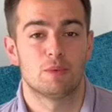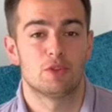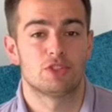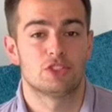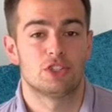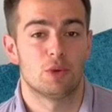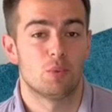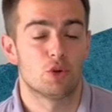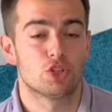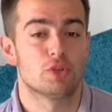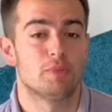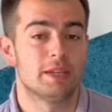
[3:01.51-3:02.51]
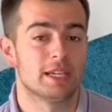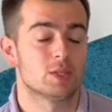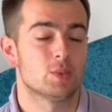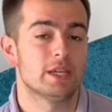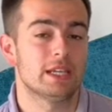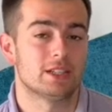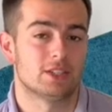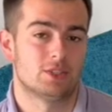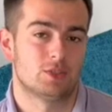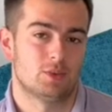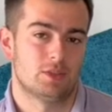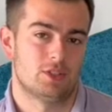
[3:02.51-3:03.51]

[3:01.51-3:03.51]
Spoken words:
was, what's your biggest weakness?